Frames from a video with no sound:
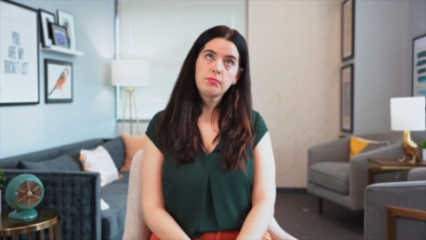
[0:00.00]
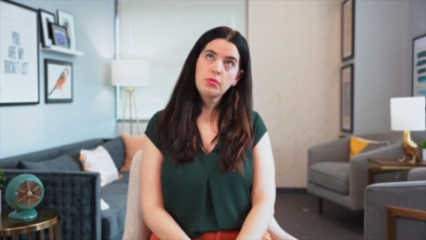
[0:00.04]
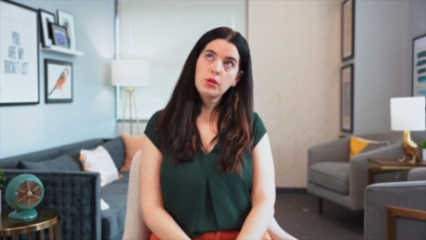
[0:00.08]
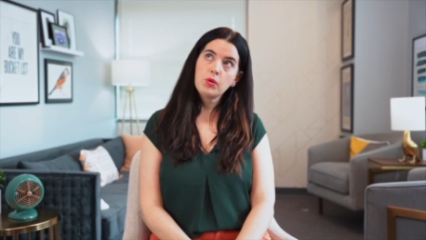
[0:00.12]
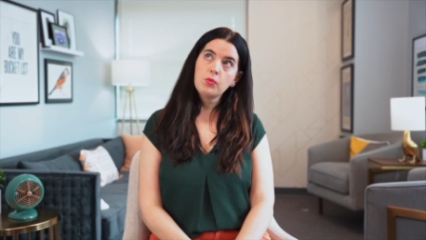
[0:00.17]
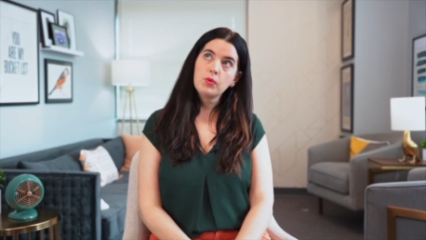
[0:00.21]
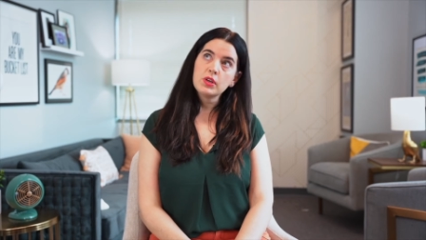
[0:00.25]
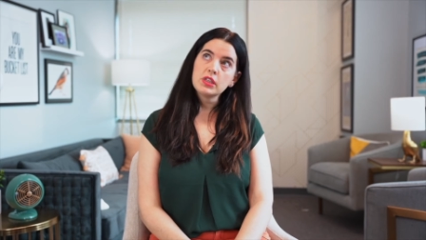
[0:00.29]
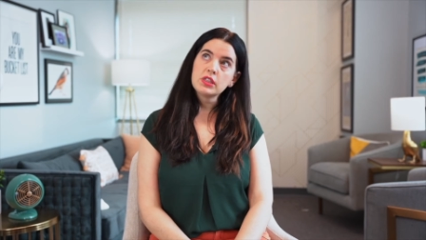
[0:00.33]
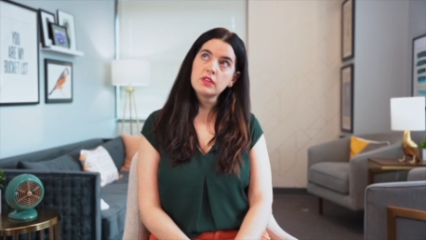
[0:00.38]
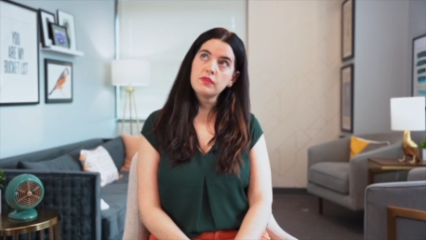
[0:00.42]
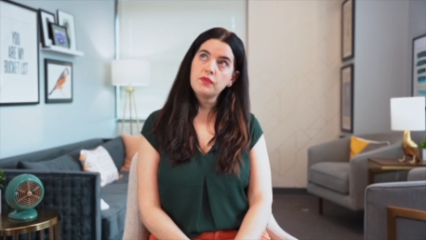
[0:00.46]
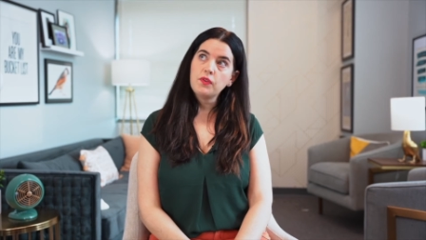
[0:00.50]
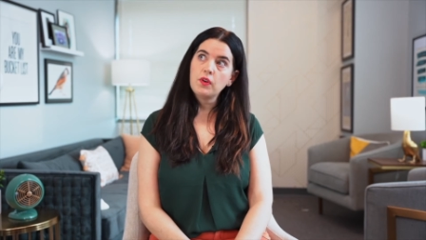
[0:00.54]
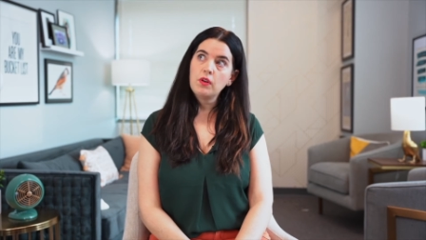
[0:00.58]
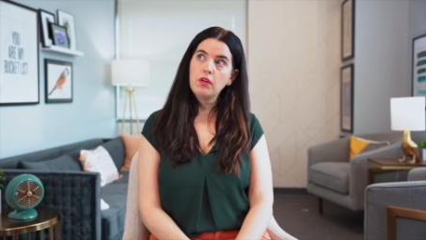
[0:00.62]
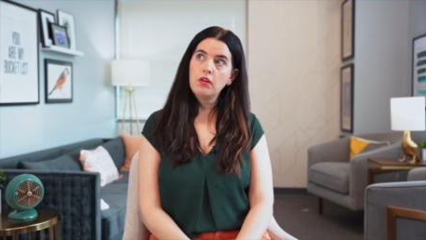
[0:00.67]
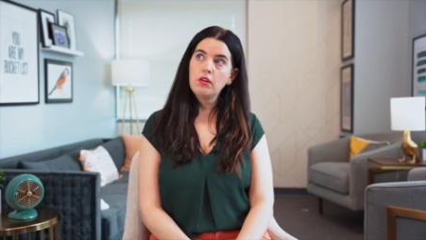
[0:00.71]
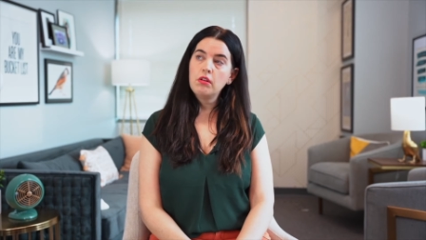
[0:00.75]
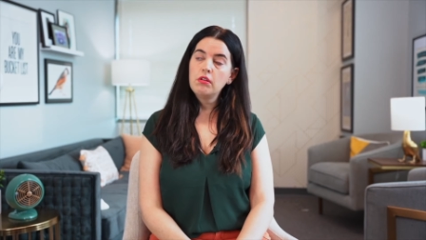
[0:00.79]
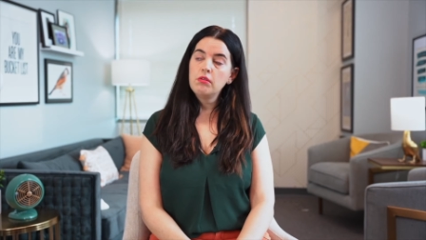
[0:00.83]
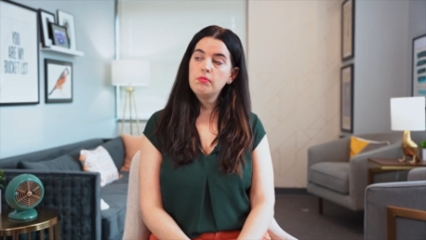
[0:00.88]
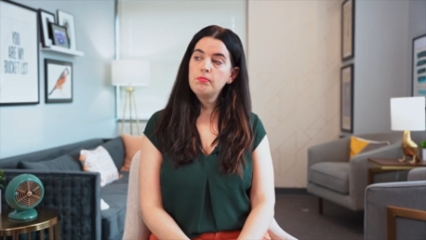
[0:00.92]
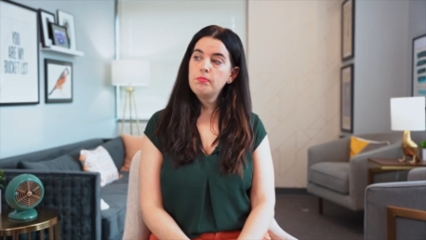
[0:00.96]
be
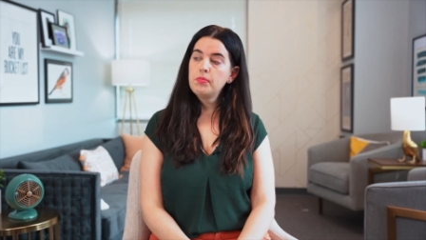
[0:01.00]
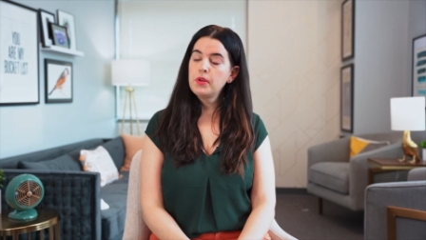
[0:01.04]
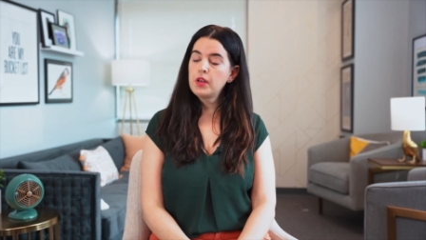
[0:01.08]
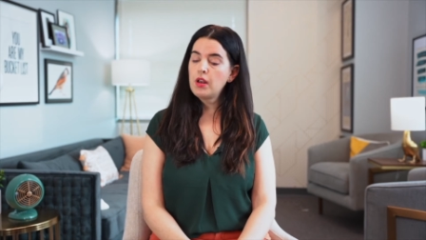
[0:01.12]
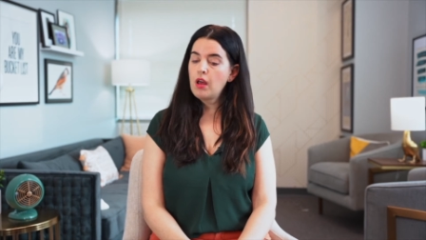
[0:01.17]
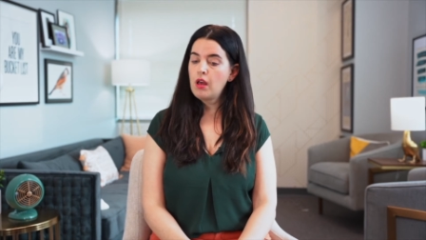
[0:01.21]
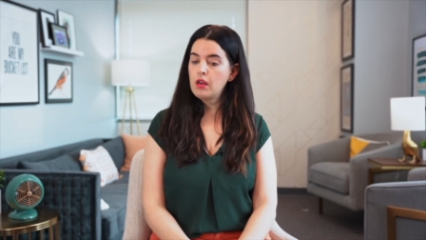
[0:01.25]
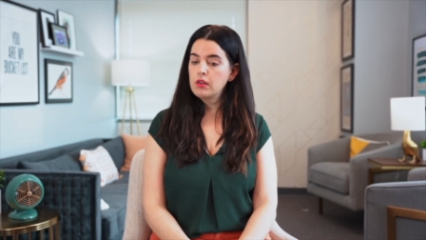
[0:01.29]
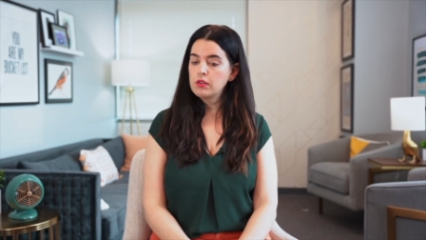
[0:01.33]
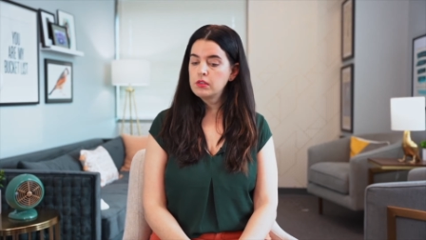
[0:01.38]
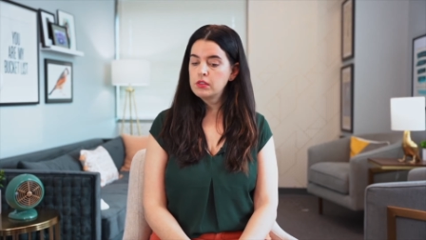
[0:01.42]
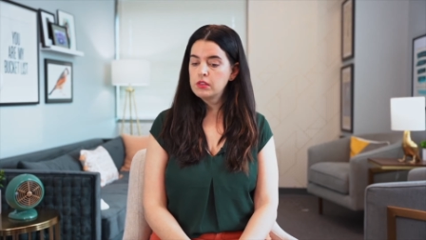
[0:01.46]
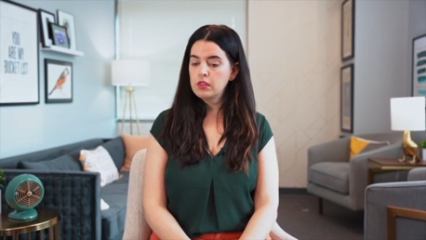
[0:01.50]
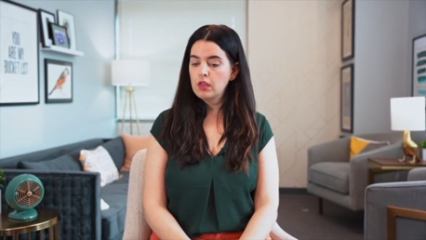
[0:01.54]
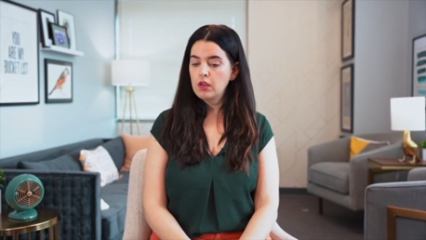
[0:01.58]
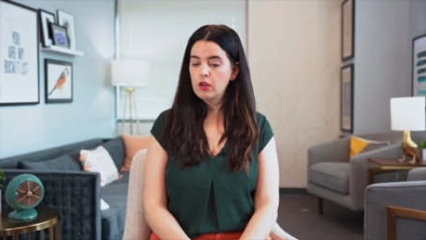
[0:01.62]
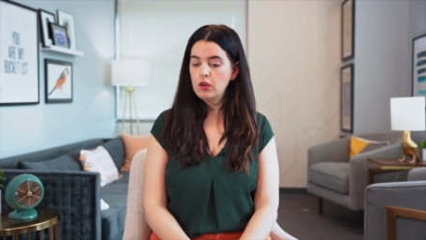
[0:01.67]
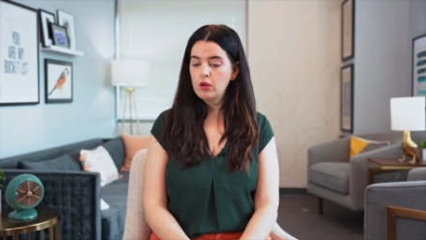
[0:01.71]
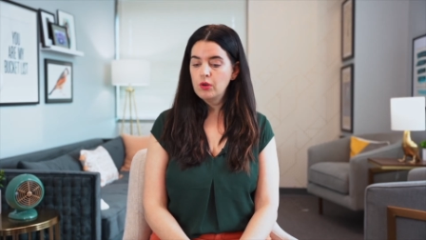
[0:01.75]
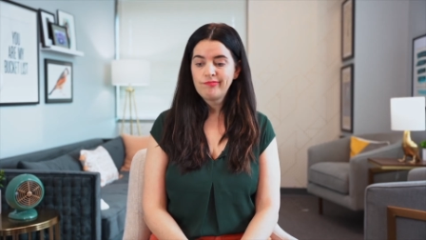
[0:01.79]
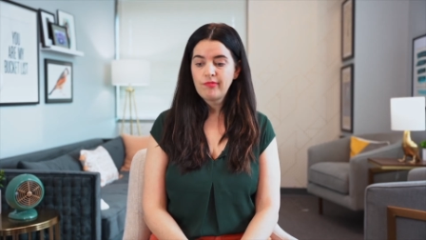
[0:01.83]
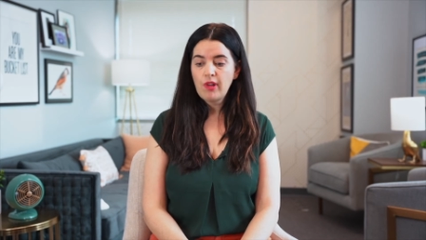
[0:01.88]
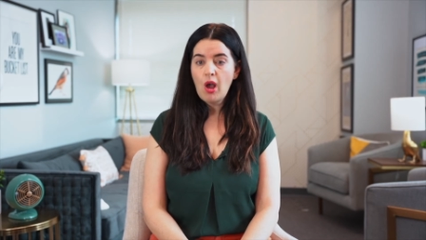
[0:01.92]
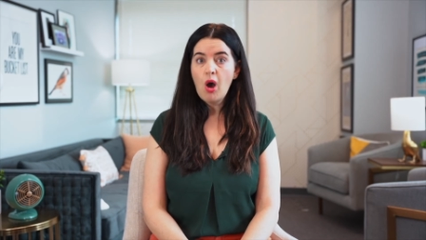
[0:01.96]
wistful, but
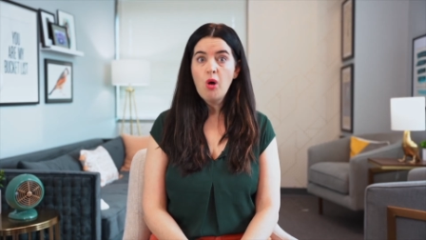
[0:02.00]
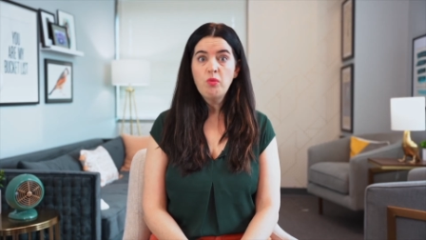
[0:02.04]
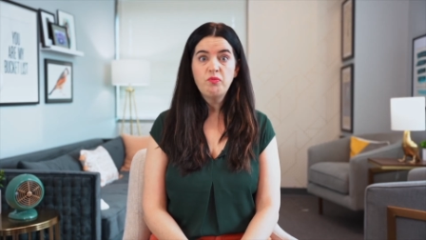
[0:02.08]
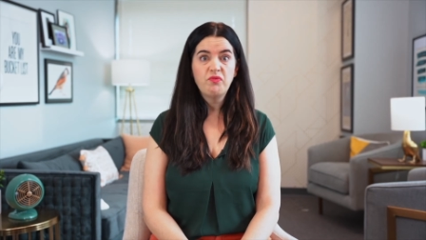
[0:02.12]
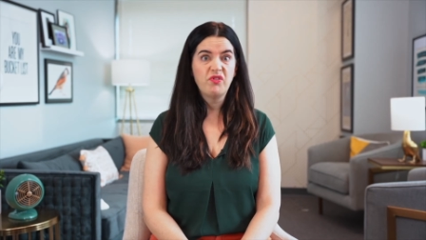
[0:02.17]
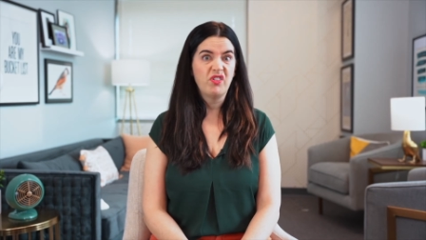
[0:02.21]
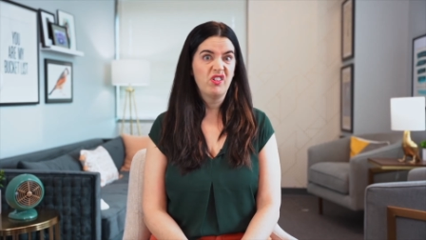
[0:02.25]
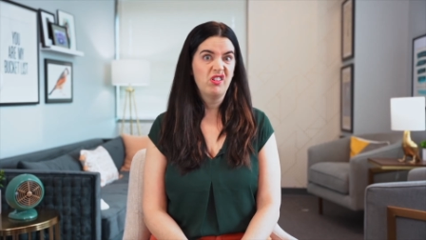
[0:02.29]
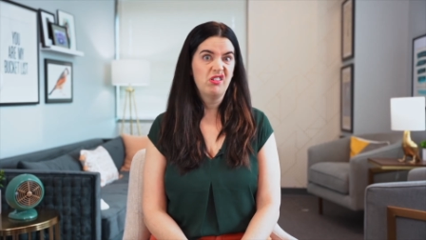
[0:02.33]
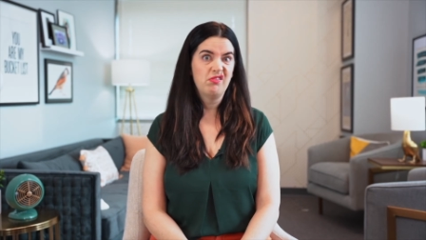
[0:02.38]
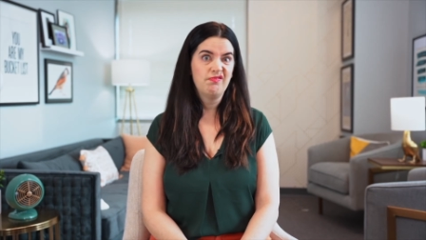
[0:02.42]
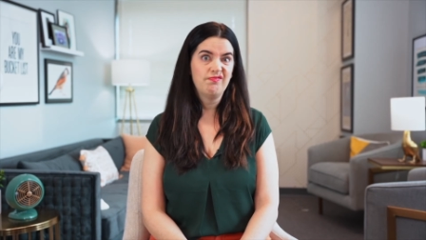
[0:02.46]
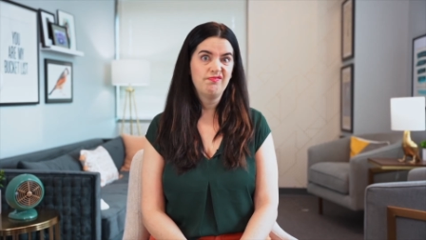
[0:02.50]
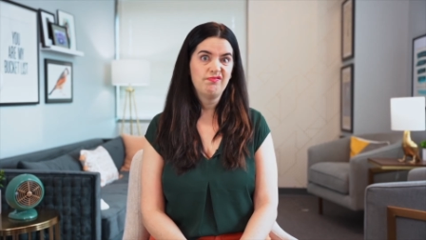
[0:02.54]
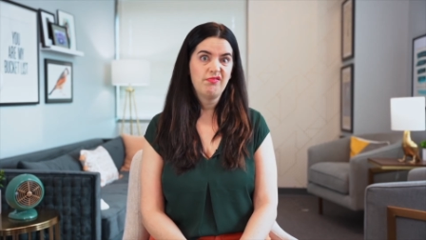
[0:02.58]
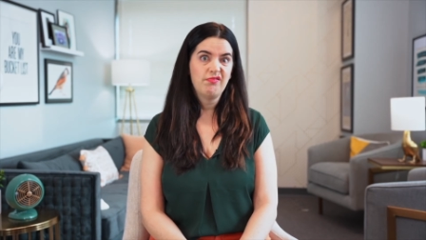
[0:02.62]
also hopeful.